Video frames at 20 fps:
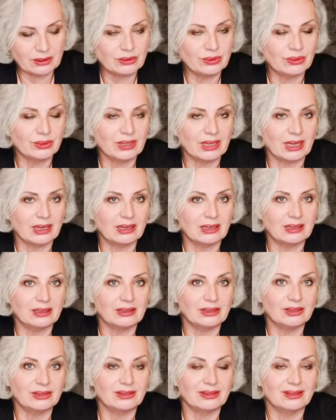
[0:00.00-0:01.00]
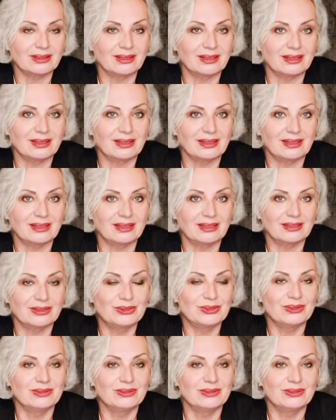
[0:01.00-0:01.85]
you can uh,